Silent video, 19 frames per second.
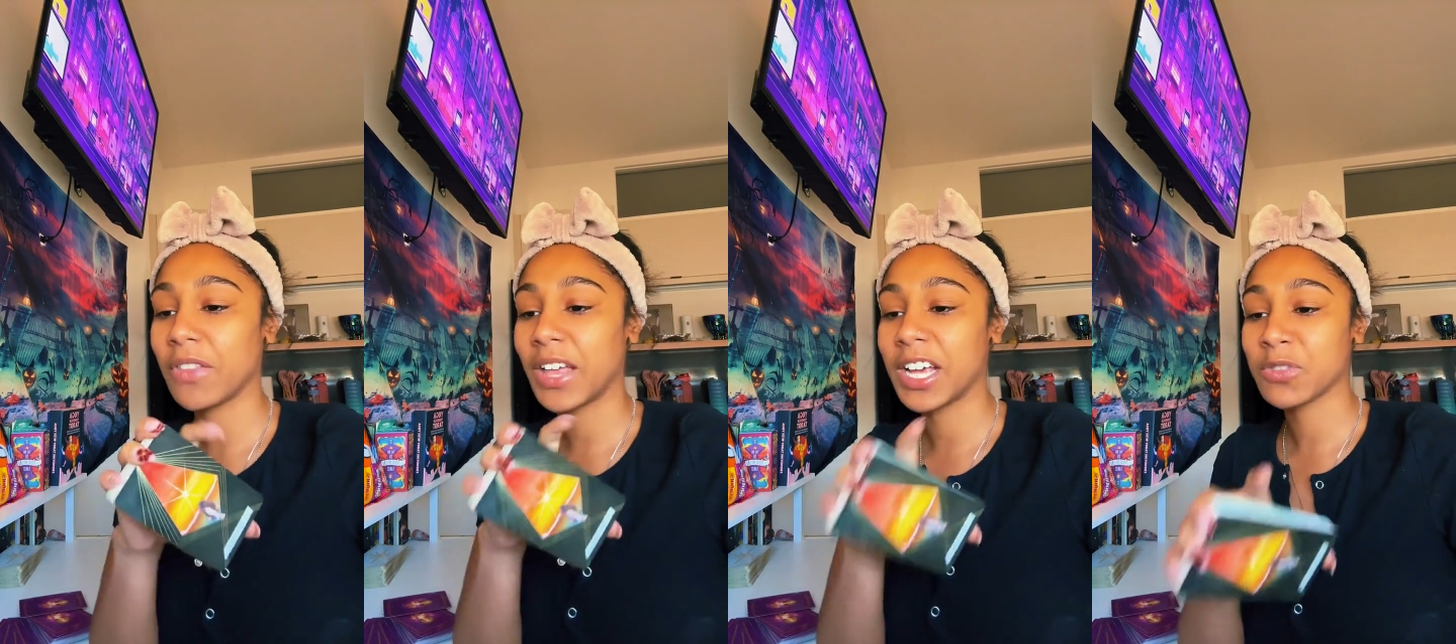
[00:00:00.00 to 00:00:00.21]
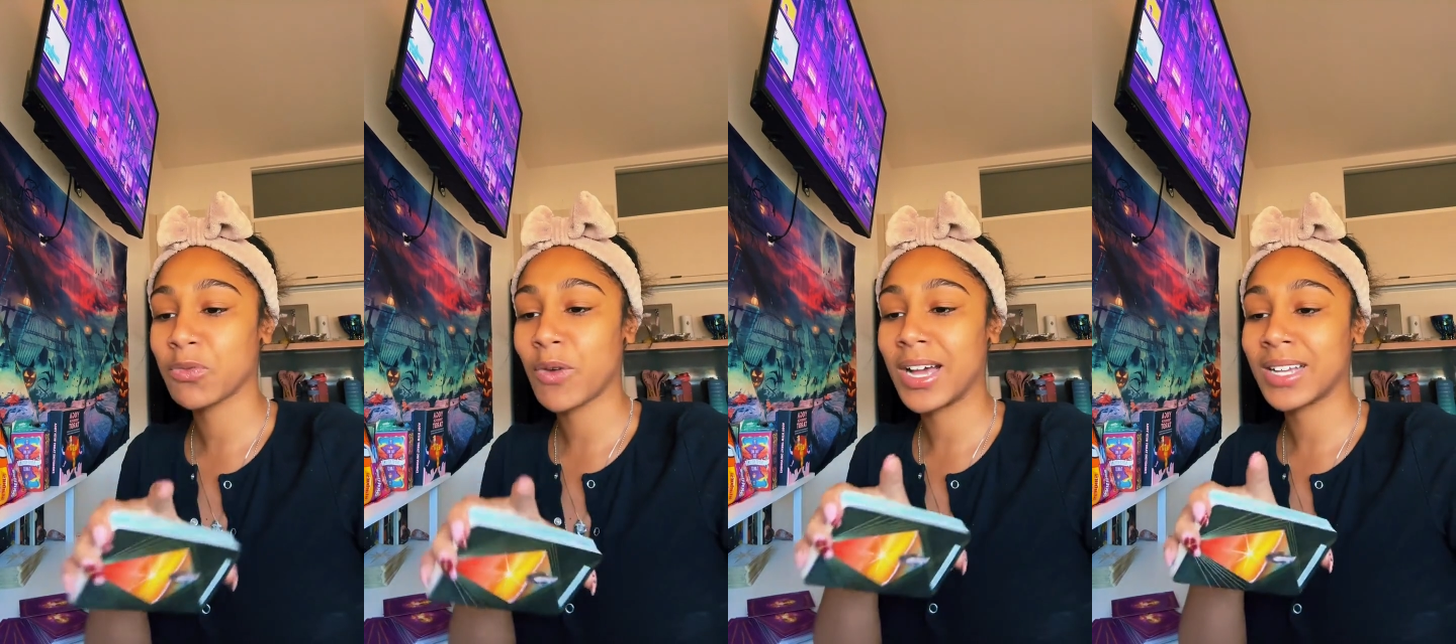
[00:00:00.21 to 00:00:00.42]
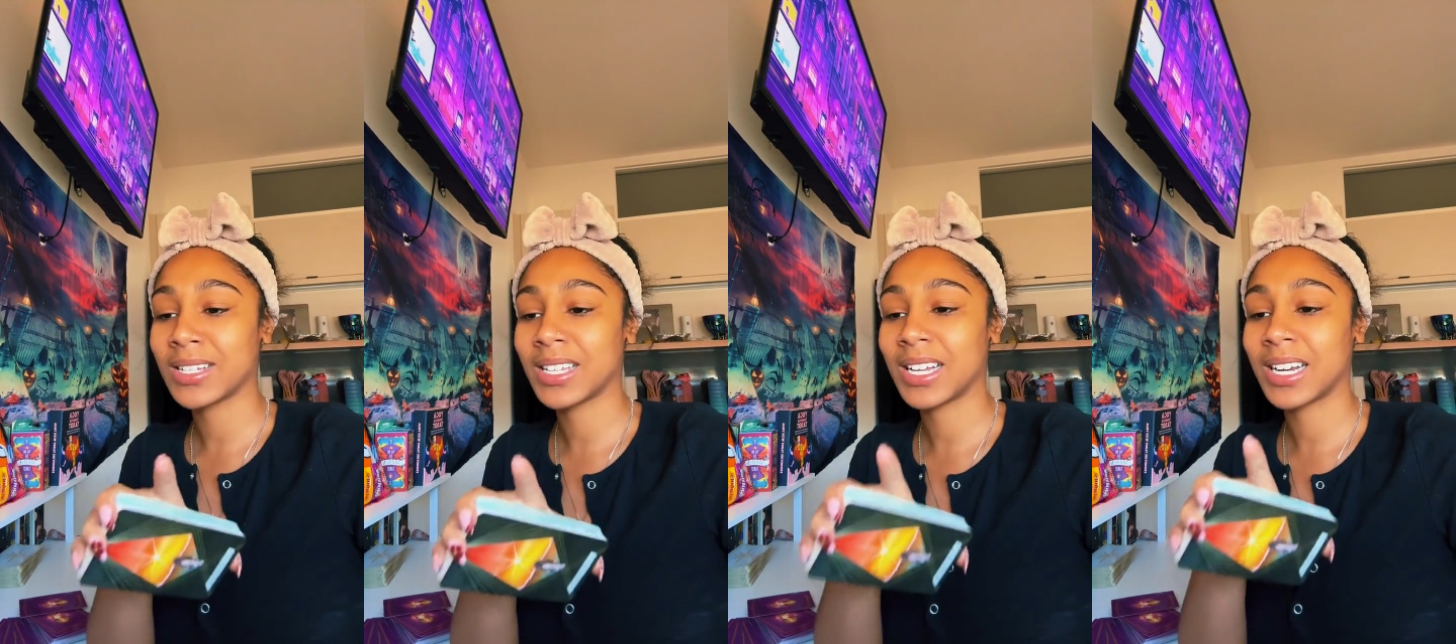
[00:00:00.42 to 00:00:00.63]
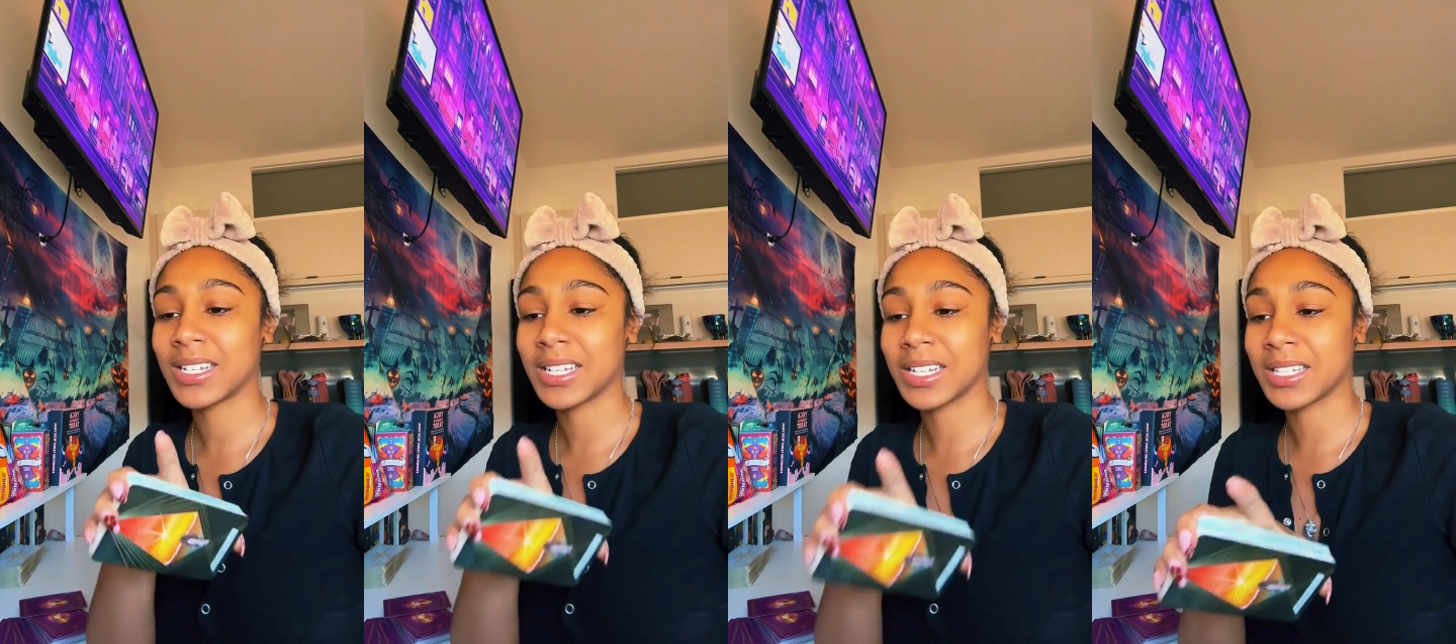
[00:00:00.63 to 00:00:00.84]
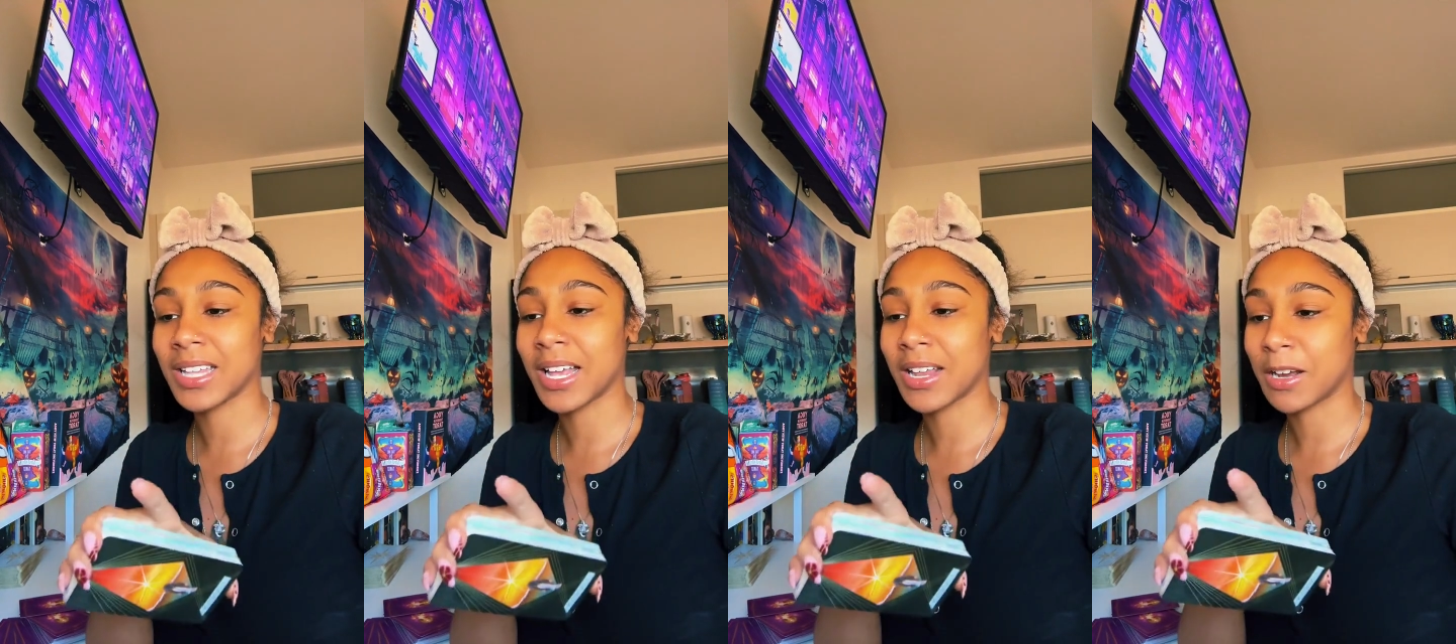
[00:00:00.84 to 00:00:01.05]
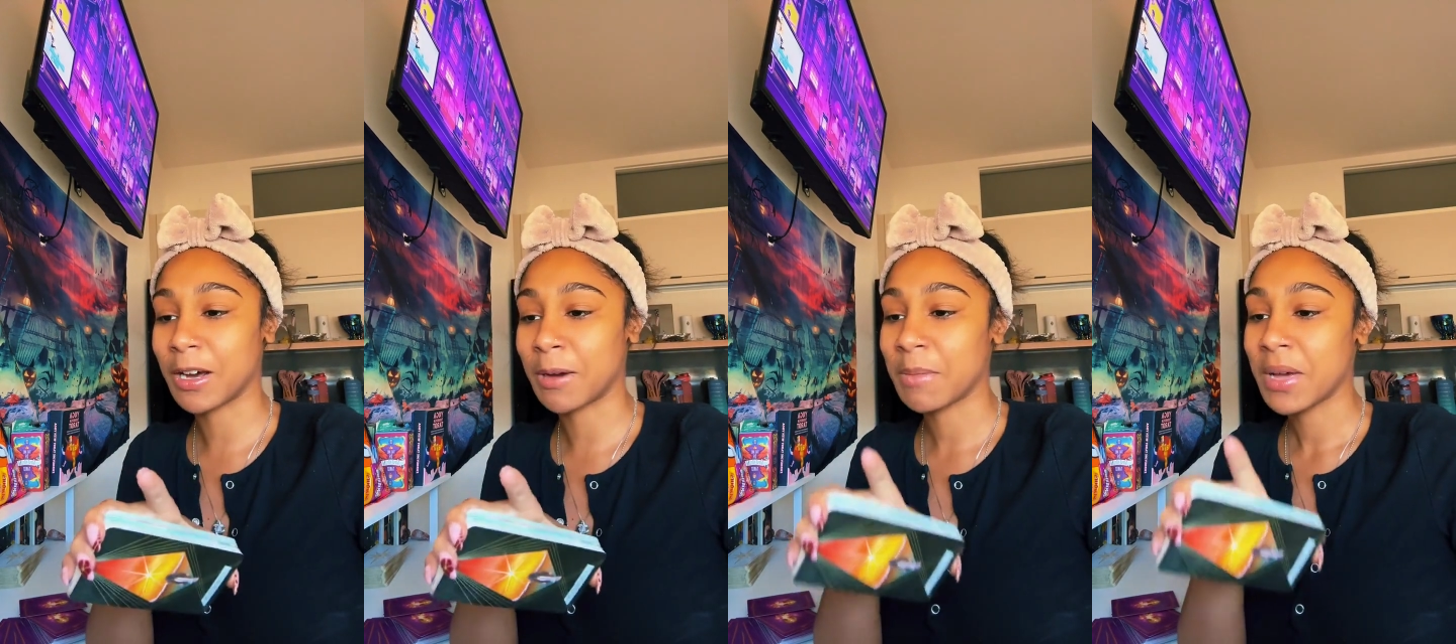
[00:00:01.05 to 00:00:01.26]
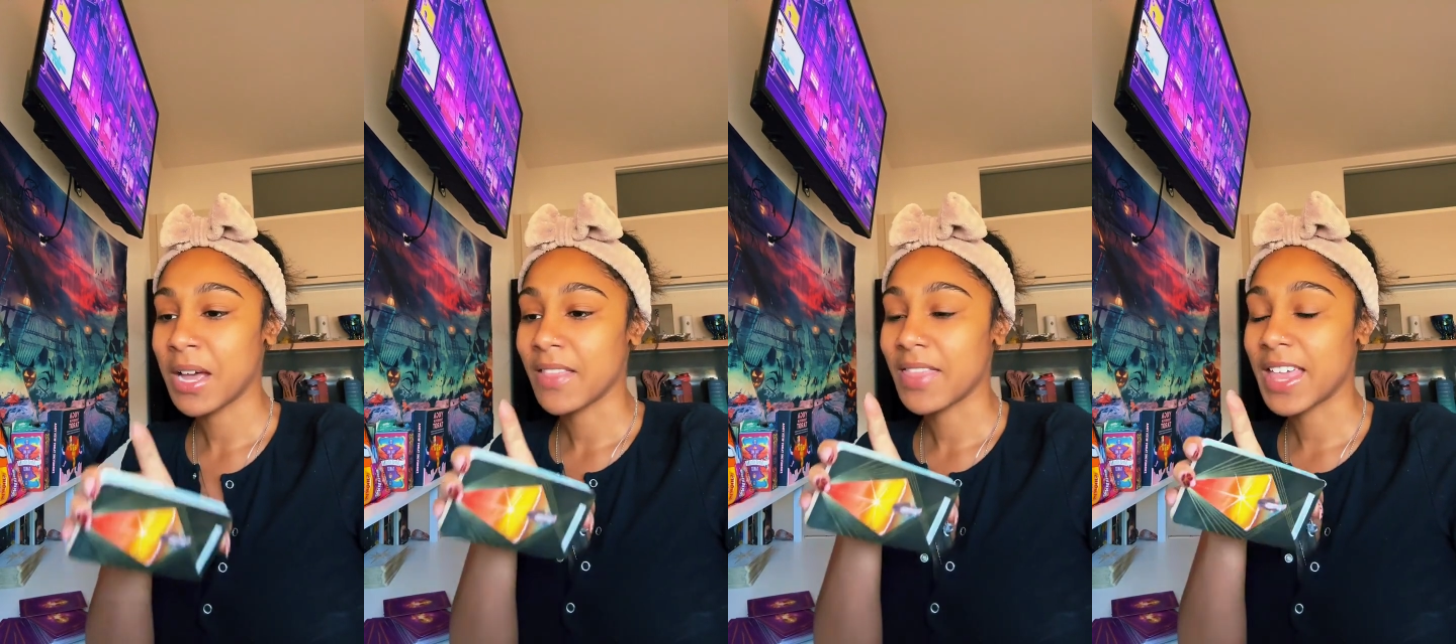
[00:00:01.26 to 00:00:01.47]
and that's why I said it's a
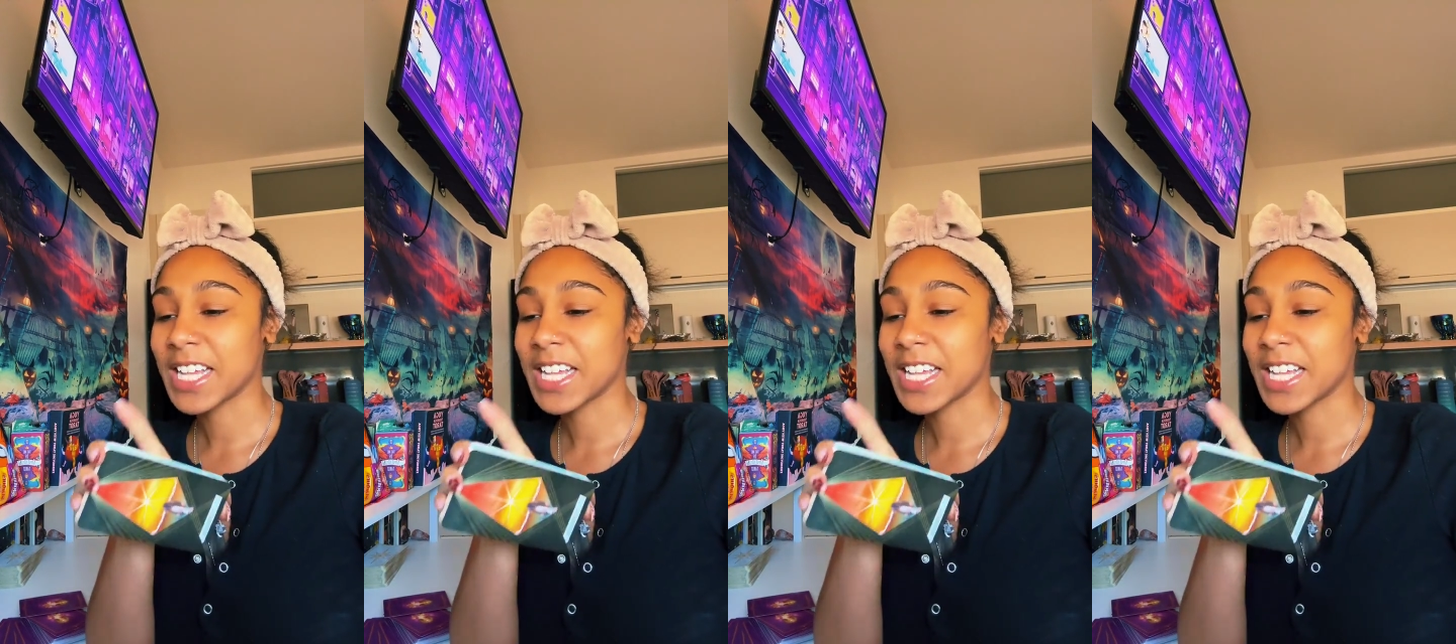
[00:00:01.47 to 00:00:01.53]
setup.